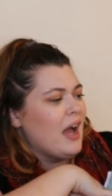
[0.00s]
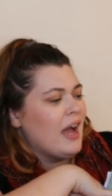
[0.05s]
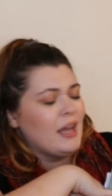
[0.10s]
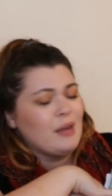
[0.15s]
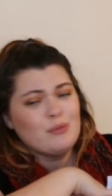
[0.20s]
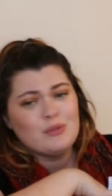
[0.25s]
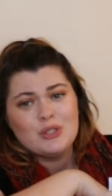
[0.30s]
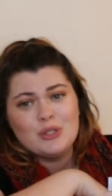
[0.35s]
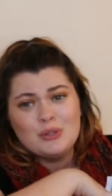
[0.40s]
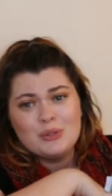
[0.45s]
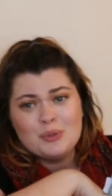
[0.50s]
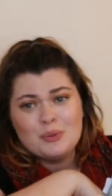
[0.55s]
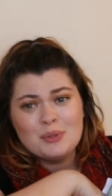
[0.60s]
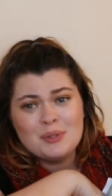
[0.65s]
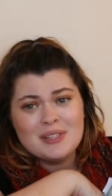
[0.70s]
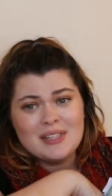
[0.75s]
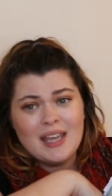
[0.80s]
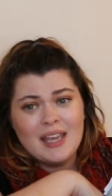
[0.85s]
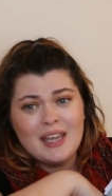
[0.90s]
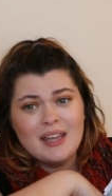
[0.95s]
I have two
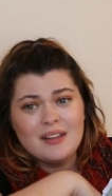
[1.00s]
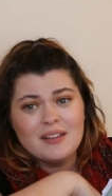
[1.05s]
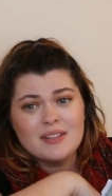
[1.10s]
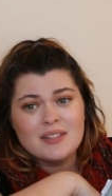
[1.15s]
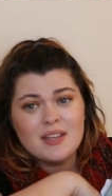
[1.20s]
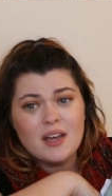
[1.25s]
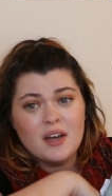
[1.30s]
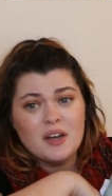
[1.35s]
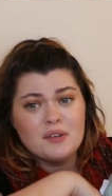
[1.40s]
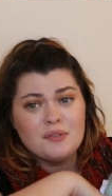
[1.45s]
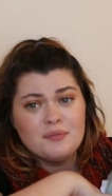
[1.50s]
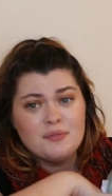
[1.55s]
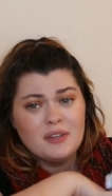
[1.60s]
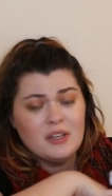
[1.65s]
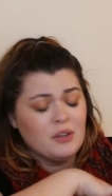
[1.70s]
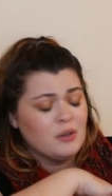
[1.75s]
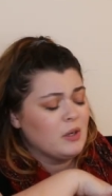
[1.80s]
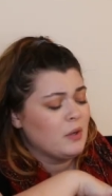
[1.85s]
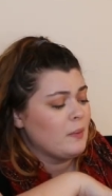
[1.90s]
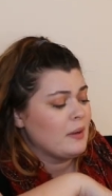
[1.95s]
skeins of
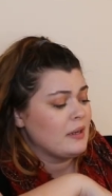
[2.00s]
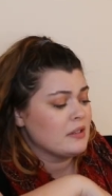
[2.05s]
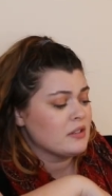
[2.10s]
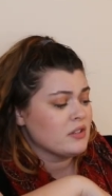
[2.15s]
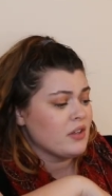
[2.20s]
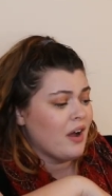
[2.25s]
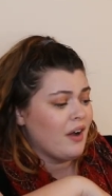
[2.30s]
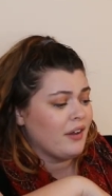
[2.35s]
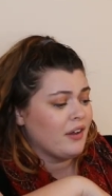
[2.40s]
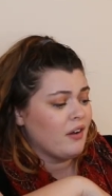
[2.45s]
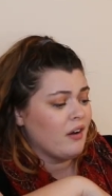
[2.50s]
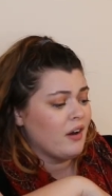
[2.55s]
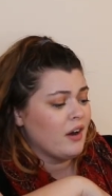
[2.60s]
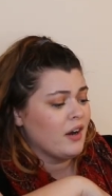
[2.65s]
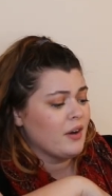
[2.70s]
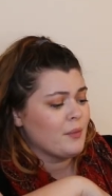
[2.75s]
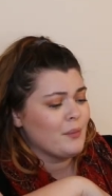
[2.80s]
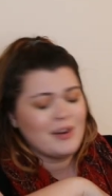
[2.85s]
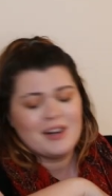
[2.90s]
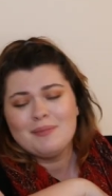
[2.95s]
fingering weight sock
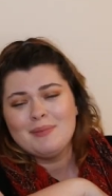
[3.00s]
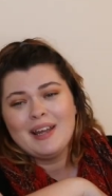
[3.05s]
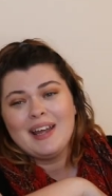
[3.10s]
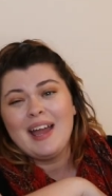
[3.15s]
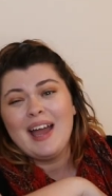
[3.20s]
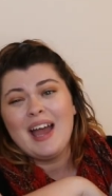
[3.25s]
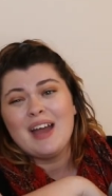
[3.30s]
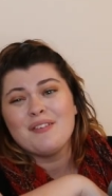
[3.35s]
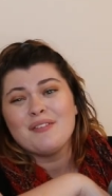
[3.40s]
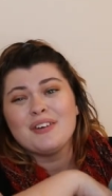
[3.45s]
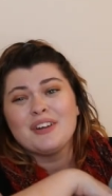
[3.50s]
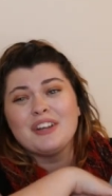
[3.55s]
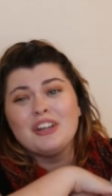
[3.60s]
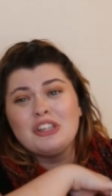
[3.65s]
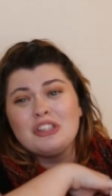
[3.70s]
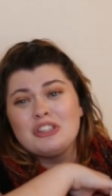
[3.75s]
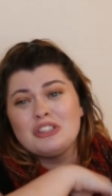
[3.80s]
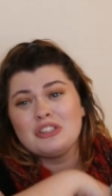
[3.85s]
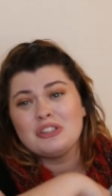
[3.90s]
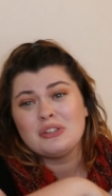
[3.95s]
yarn. What am I ever
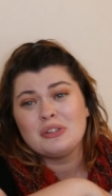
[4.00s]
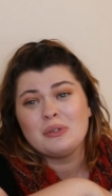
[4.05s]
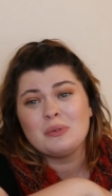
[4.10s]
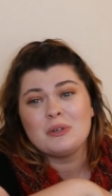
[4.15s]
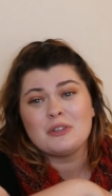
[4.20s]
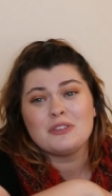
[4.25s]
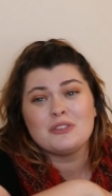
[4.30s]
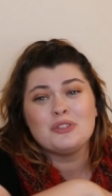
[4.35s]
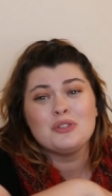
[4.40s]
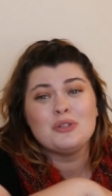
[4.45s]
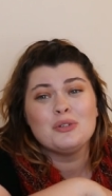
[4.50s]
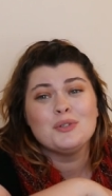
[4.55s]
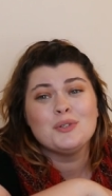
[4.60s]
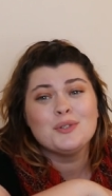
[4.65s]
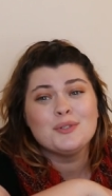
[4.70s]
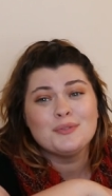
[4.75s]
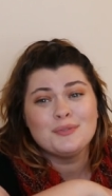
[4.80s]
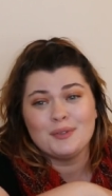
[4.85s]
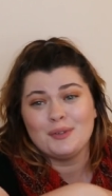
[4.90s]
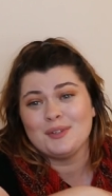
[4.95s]
going to do with
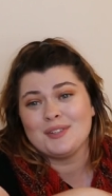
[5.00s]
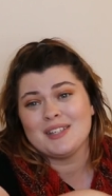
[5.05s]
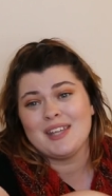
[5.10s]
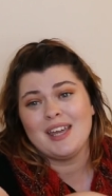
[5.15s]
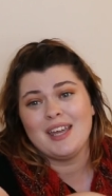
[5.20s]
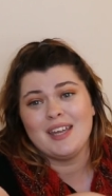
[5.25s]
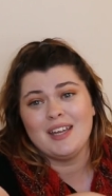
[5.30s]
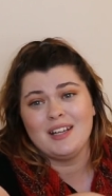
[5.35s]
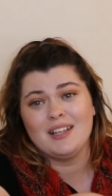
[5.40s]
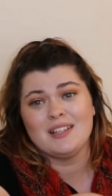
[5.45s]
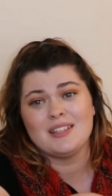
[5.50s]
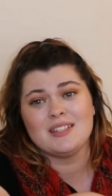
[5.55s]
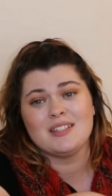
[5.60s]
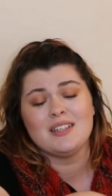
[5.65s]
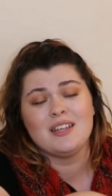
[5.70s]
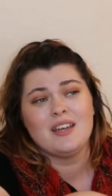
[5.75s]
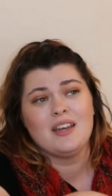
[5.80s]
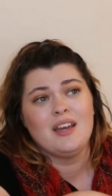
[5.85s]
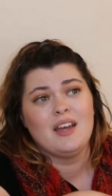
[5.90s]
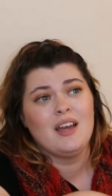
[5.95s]
two full skeins?
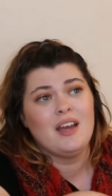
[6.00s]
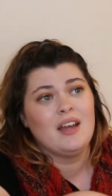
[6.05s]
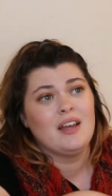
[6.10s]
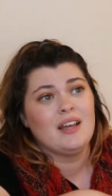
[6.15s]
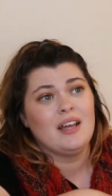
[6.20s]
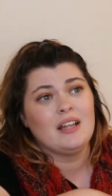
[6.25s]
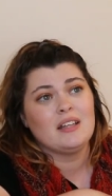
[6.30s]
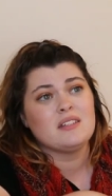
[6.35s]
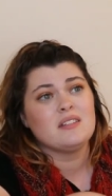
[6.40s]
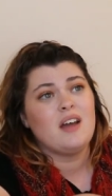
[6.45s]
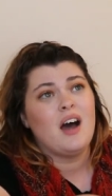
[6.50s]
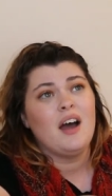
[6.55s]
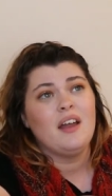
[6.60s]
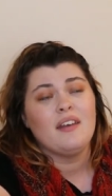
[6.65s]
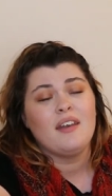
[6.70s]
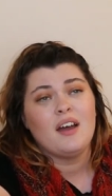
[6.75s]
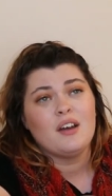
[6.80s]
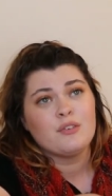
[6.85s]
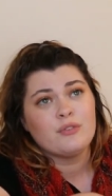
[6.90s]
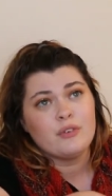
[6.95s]
It's not
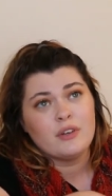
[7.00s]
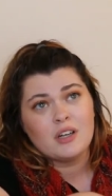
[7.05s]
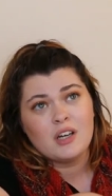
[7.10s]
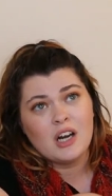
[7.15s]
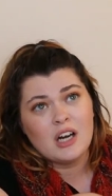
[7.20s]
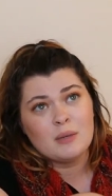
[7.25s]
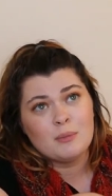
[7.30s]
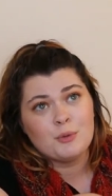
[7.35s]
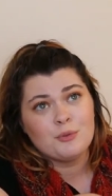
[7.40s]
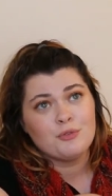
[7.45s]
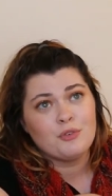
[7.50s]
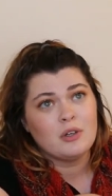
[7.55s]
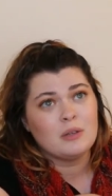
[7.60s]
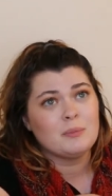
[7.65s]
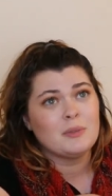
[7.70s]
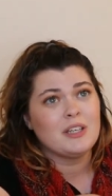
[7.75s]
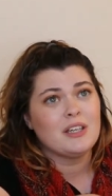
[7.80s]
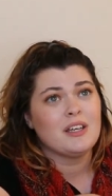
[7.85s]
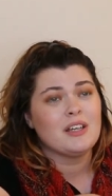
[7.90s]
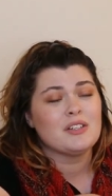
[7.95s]
enough for a garment for
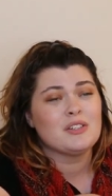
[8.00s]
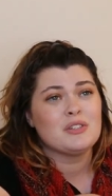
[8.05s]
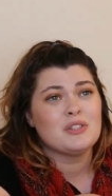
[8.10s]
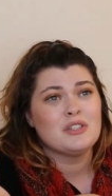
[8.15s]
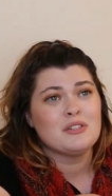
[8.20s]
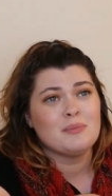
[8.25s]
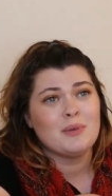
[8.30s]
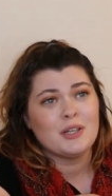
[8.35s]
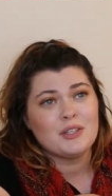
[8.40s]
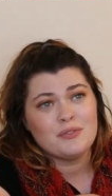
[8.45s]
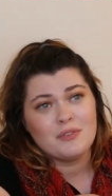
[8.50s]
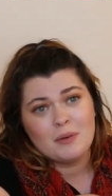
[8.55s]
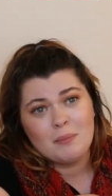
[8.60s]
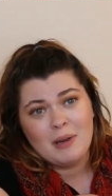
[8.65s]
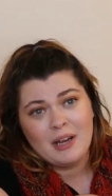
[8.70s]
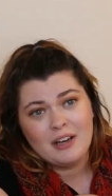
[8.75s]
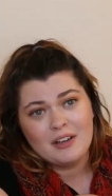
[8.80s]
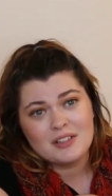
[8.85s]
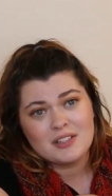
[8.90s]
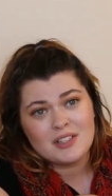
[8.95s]
me. It's too much for a
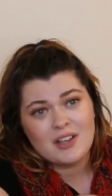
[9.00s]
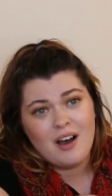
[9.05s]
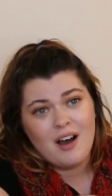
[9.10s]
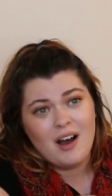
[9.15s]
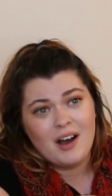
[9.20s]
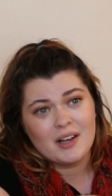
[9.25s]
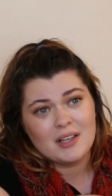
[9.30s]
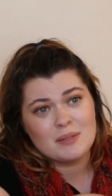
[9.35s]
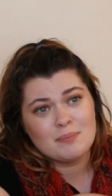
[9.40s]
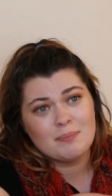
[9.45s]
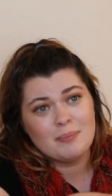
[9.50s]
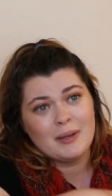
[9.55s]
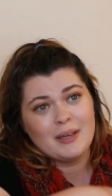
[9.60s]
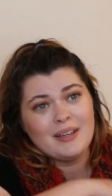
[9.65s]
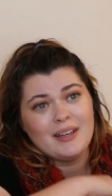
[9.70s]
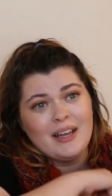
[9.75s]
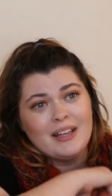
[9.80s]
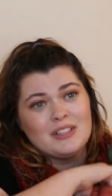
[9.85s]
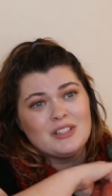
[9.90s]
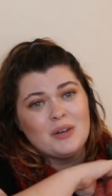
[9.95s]
pair of socks,
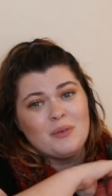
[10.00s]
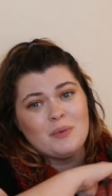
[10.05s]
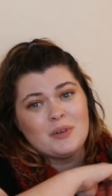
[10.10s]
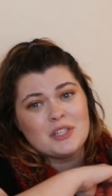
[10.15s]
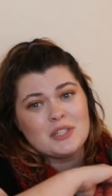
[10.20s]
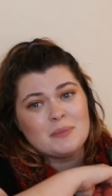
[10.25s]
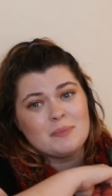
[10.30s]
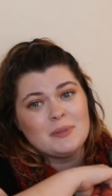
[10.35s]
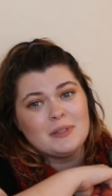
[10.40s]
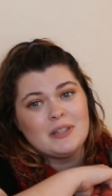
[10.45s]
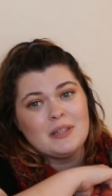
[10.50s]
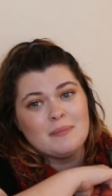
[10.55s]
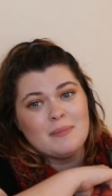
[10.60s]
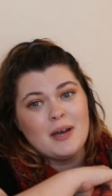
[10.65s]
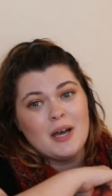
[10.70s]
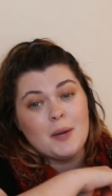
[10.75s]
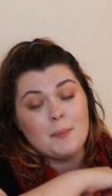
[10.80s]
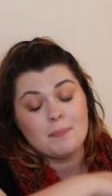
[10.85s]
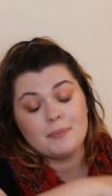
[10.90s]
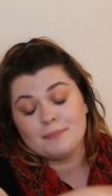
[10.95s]
but I don't want to split them
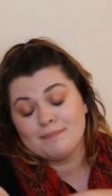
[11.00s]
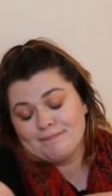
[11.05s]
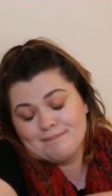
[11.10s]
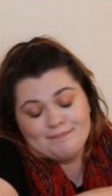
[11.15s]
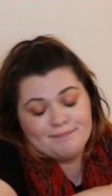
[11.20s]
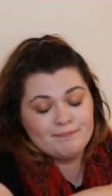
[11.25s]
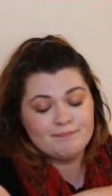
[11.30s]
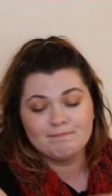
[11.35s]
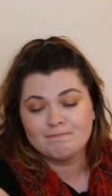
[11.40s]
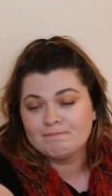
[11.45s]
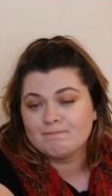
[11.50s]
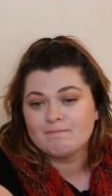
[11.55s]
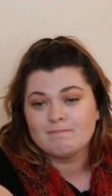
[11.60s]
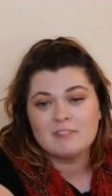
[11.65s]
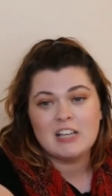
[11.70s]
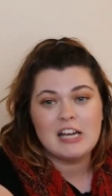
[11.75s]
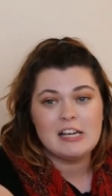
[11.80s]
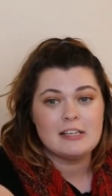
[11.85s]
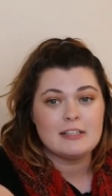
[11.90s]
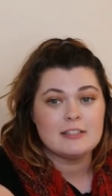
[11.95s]
up.
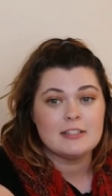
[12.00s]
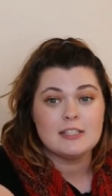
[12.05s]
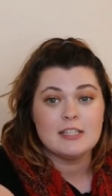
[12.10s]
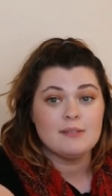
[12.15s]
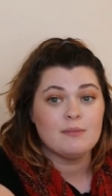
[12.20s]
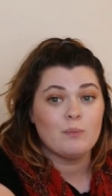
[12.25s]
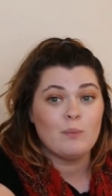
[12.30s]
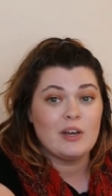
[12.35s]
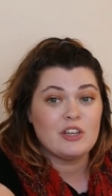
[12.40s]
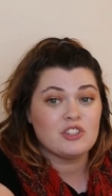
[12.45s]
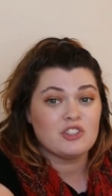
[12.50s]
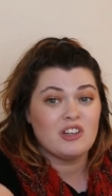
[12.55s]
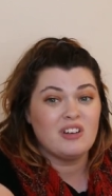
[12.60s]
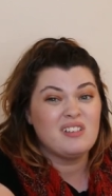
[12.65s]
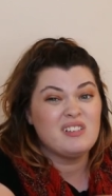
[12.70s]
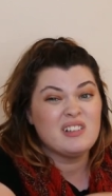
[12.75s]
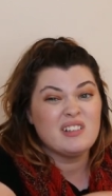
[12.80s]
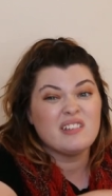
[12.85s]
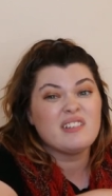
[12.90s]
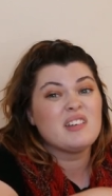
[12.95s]
Stephen West
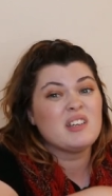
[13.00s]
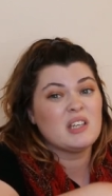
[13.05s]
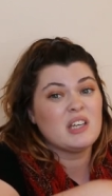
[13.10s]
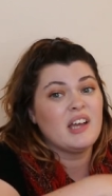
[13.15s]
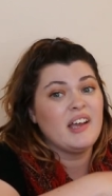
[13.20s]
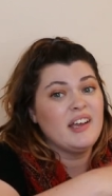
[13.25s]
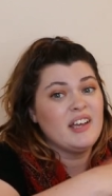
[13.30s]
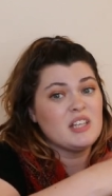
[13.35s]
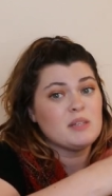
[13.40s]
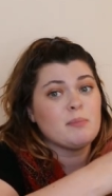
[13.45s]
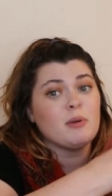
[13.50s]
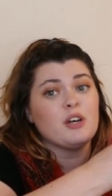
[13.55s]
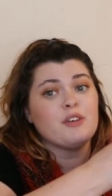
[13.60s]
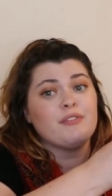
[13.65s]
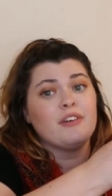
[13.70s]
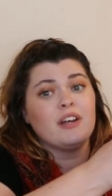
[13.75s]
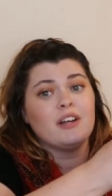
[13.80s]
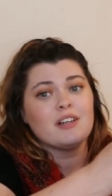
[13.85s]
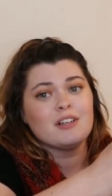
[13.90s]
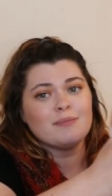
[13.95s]
shawl is
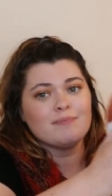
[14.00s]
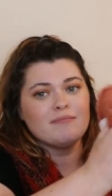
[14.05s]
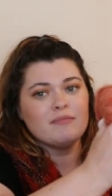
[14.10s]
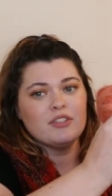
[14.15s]
perfect.